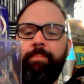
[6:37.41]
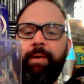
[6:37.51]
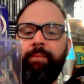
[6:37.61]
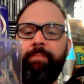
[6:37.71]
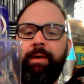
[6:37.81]

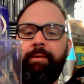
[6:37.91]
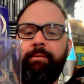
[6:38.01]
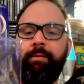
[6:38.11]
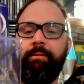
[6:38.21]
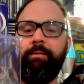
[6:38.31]
Padme
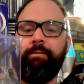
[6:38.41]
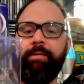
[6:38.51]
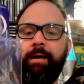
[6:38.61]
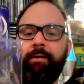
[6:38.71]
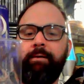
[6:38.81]
in, in the
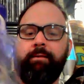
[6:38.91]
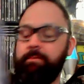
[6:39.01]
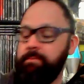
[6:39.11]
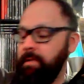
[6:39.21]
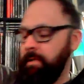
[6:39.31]
Attack of the
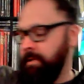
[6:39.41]
Clones.